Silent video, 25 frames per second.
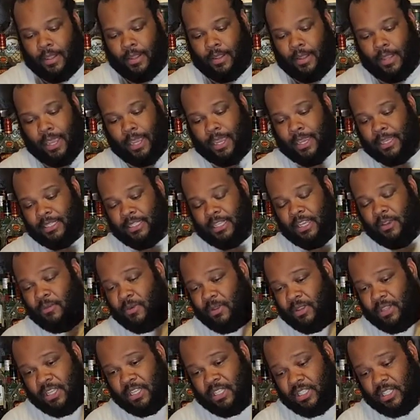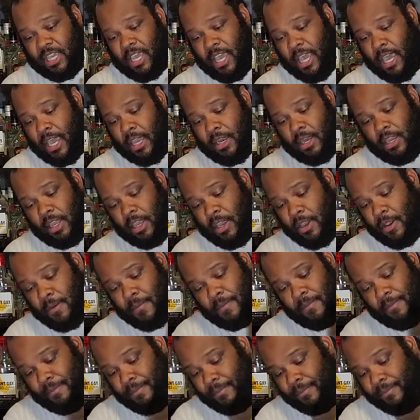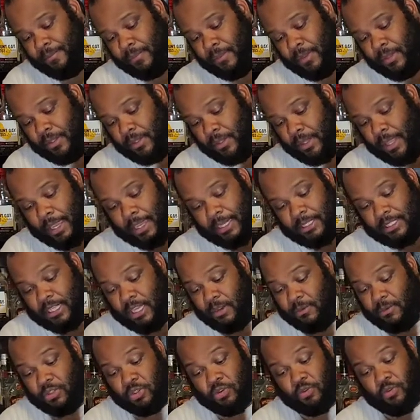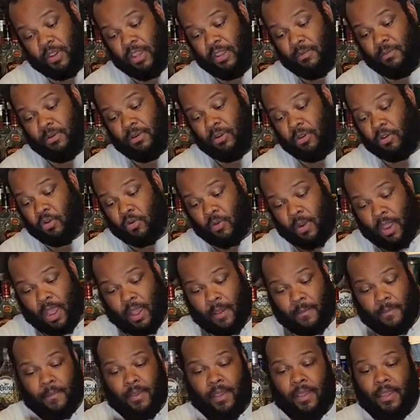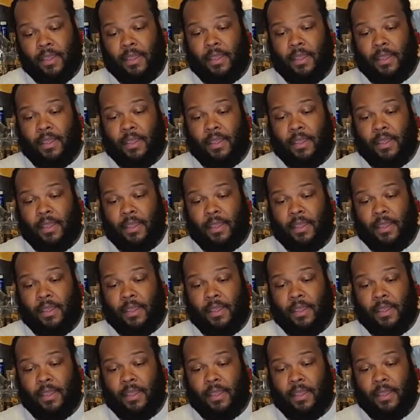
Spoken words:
like I said, with this can here, like I said, it was cream of the crop.